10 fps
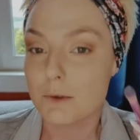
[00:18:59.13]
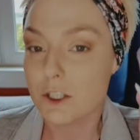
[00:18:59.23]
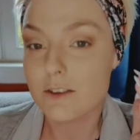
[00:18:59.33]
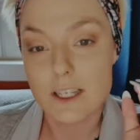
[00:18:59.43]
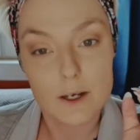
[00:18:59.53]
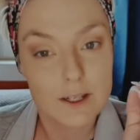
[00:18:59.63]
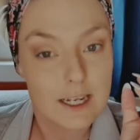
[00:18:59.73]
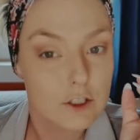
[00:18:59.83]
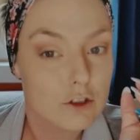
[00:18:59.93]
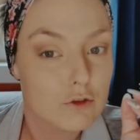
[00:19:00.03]
Do you see how
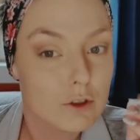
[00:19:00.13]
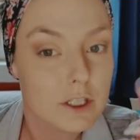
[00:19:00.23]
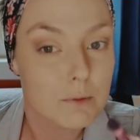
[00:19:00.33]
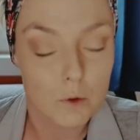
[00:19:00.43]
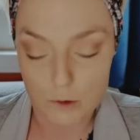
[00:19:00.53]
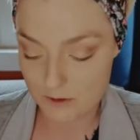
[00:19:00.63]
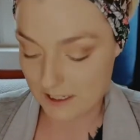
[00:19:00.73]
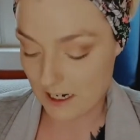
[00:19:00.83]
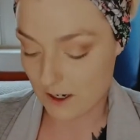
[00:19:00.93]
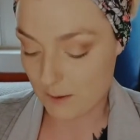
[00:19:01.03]
that just really warms
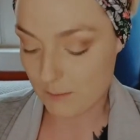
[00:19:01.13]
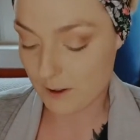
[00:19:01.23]
that up?